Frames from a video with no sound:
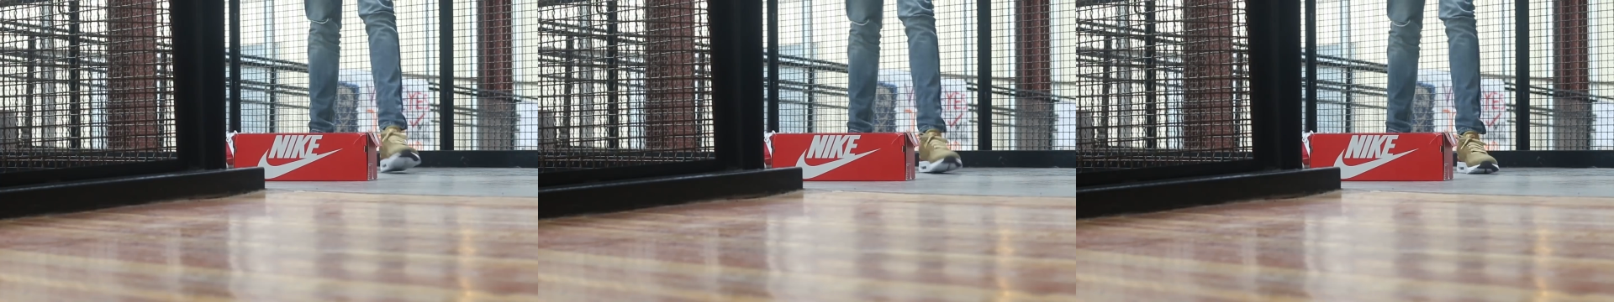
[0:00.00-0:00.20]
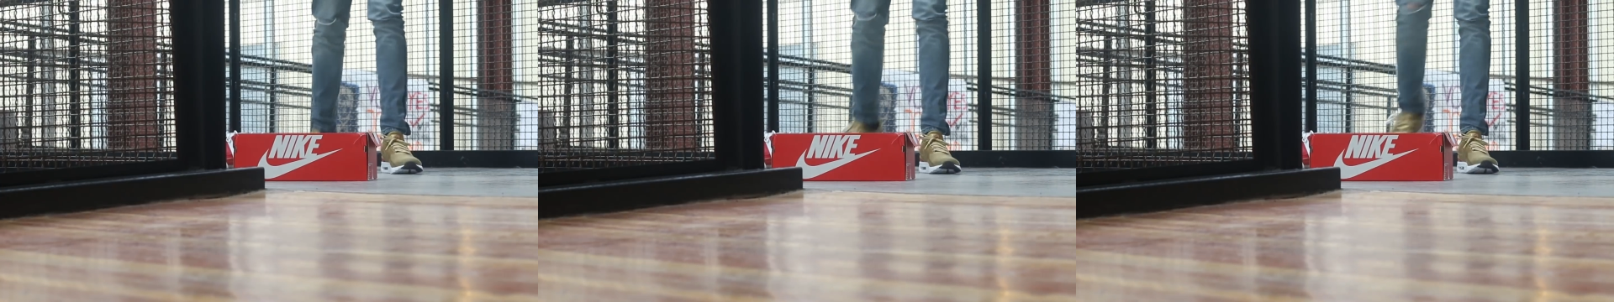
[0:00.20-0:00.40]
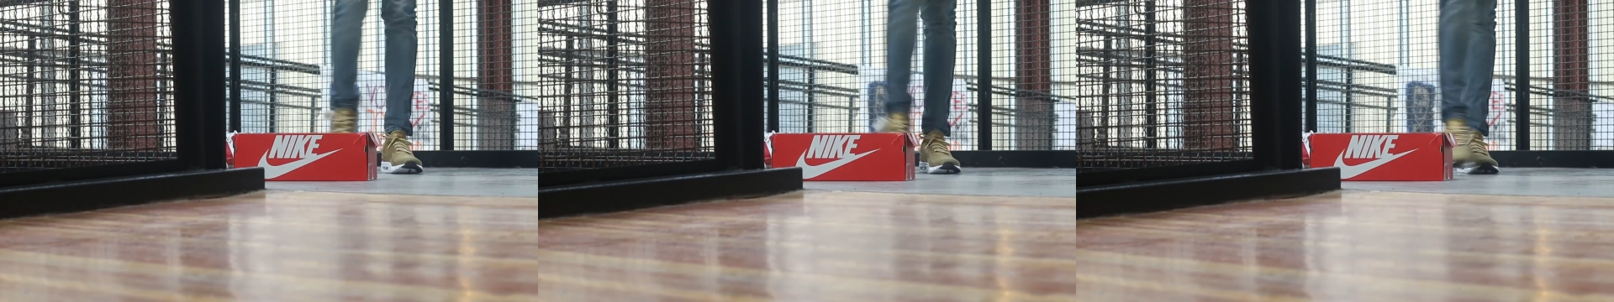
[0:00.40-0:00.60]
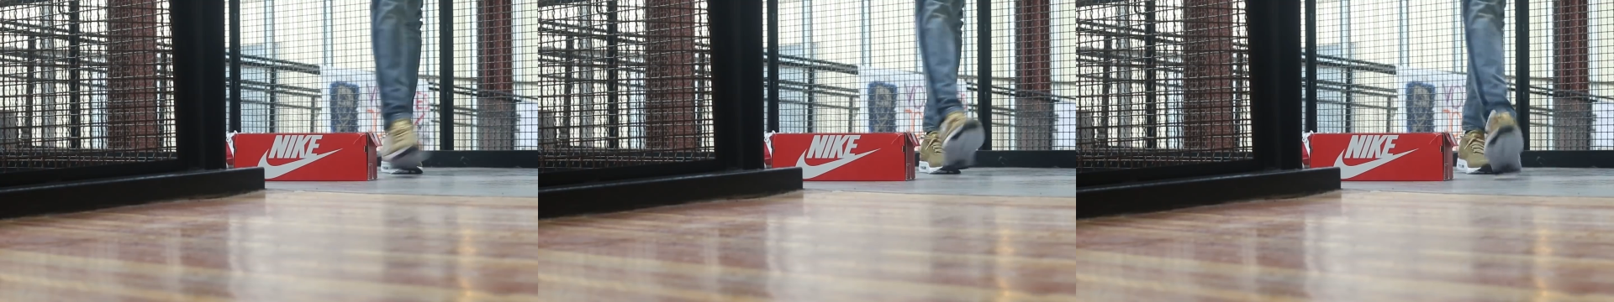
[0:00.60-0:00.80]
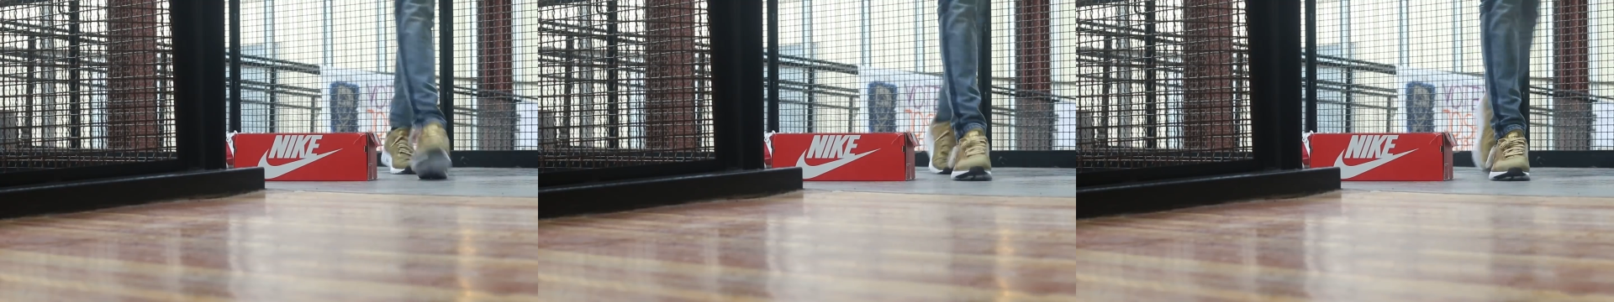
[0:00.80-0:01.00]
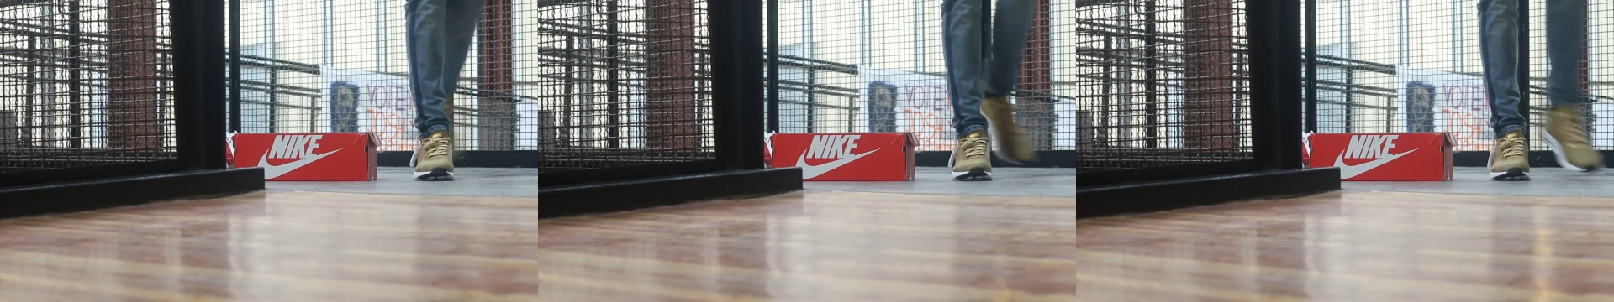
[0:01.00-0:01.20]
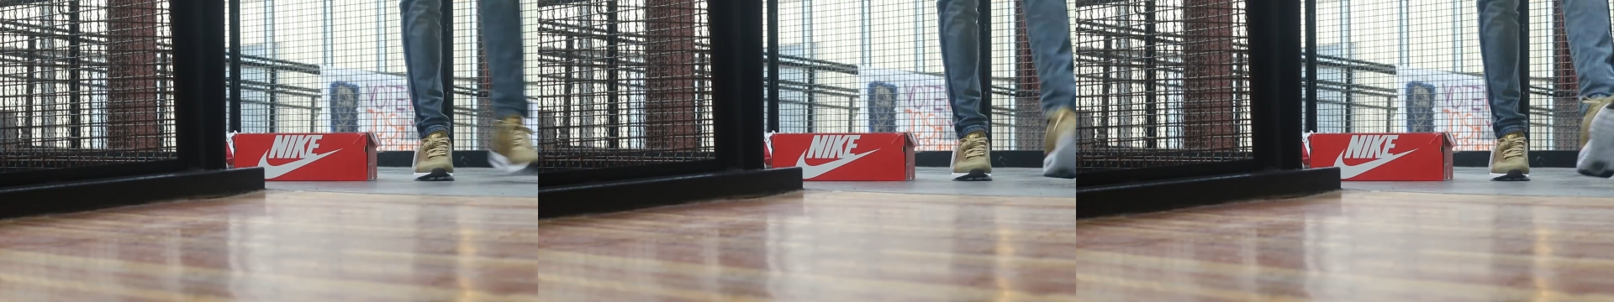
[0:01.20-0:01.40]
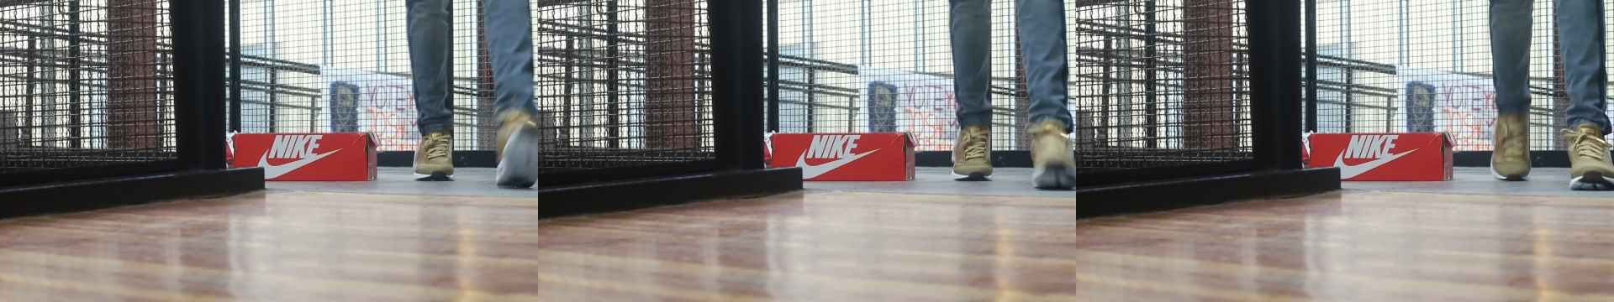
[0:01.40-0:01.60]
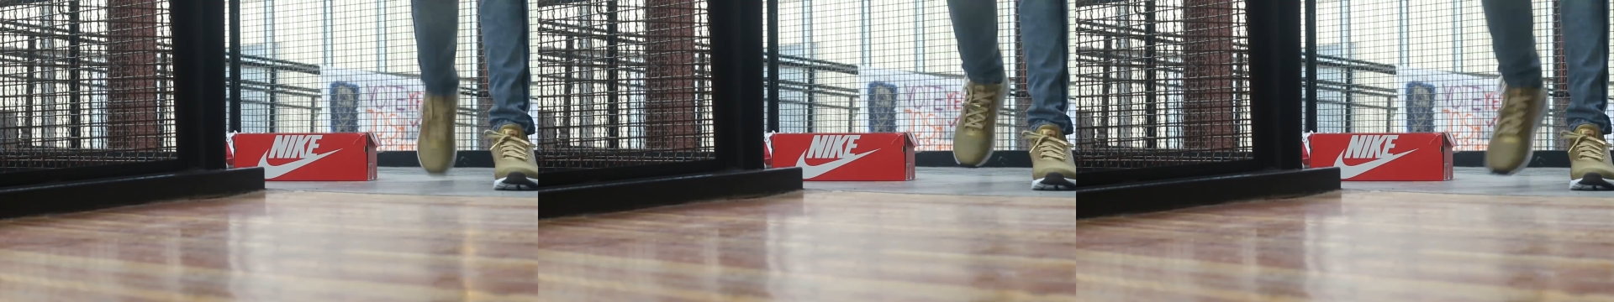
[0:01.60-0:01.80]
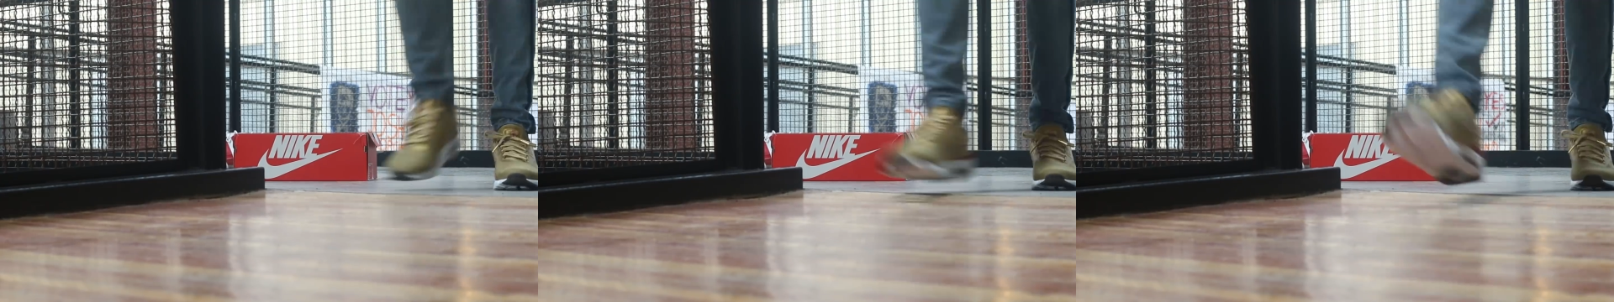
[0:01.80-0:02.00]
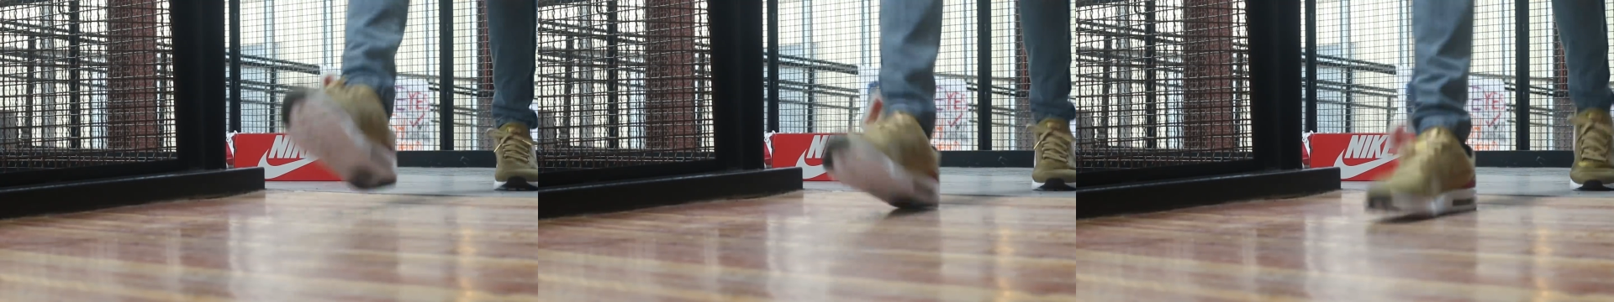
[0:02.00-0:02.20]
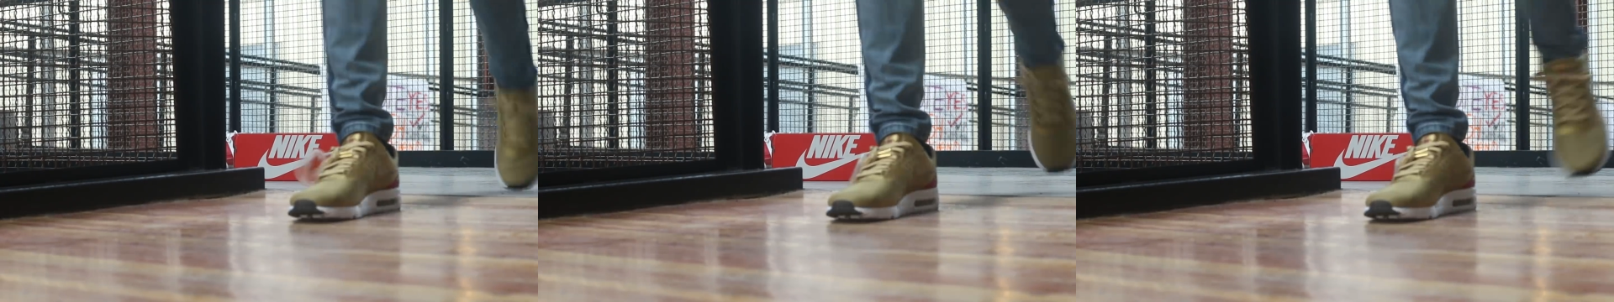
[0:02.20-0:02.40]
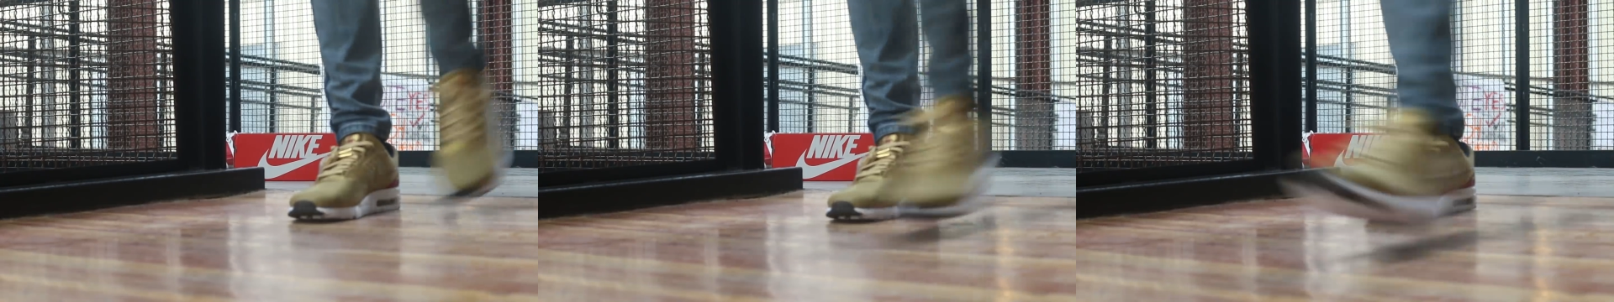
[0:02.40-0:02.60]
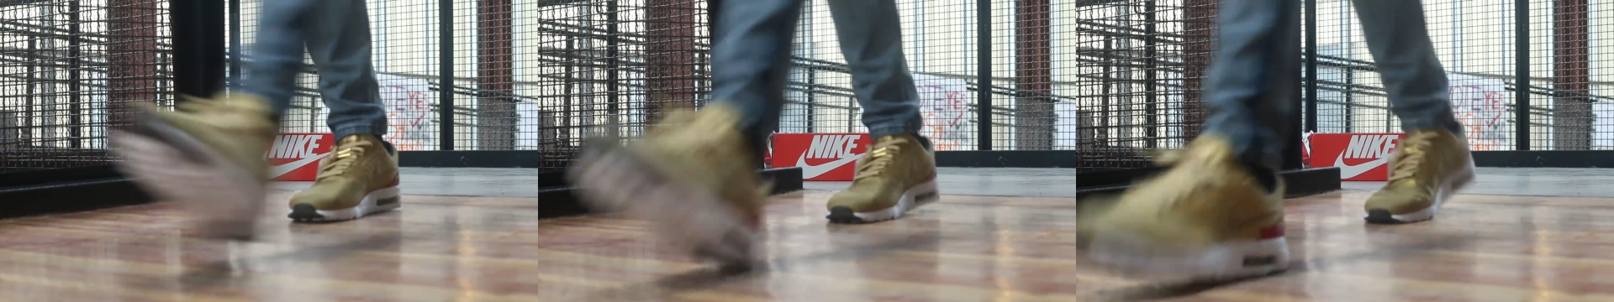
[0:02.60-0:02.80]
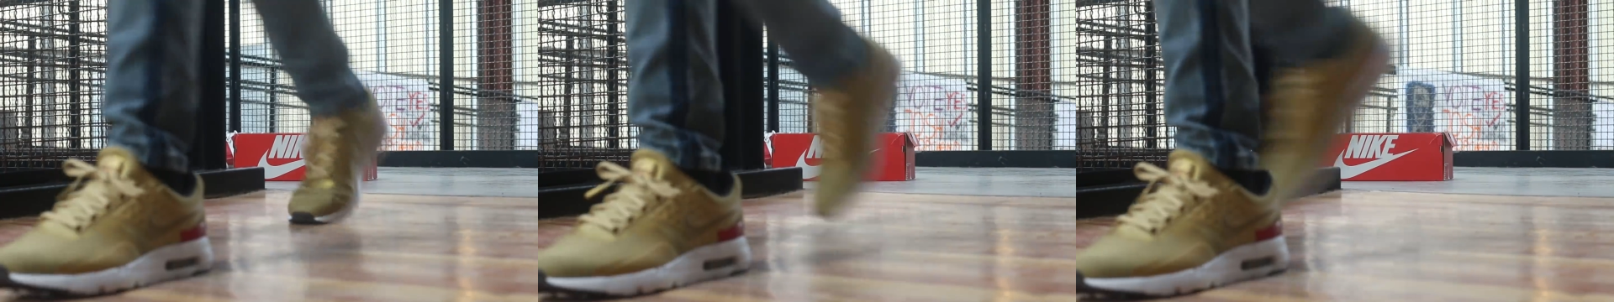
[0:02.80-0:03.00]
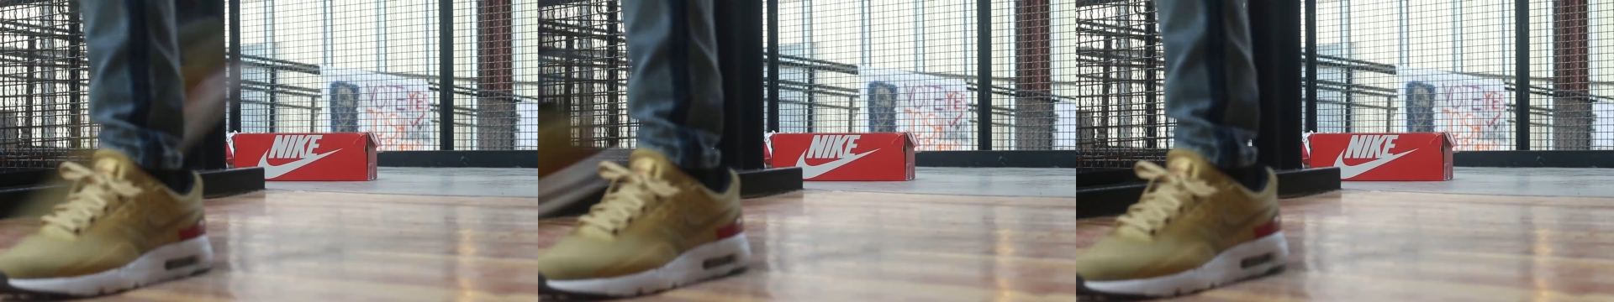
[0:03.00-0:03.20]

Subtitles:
Nobody's mouth can be seen.